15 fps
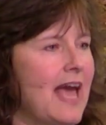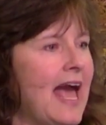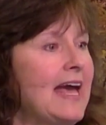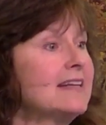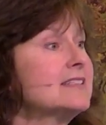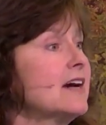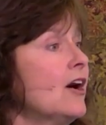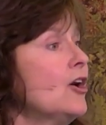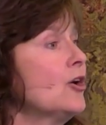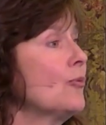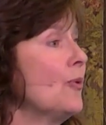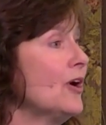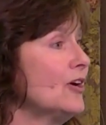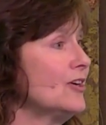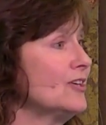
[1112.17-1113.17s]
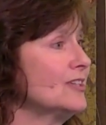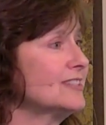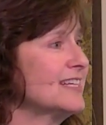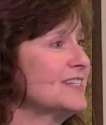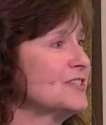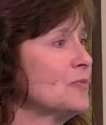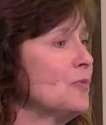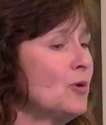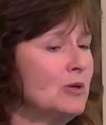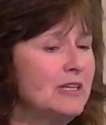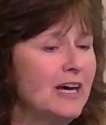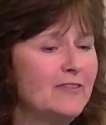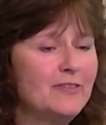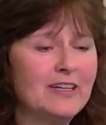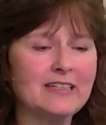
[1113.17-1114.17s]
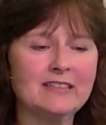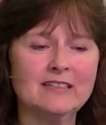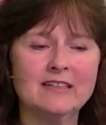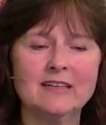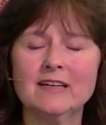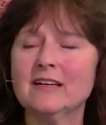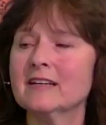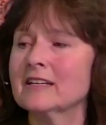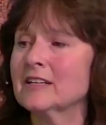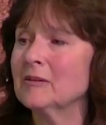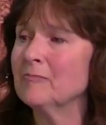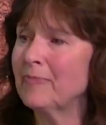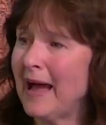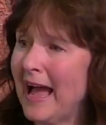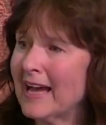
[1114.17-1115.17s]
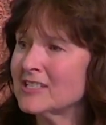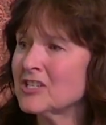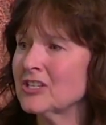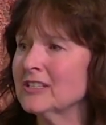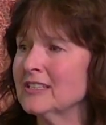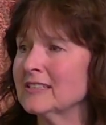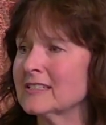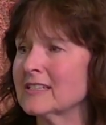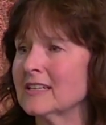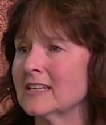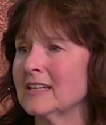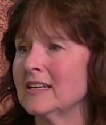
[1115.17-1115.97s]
and our world into more loving, compassionate,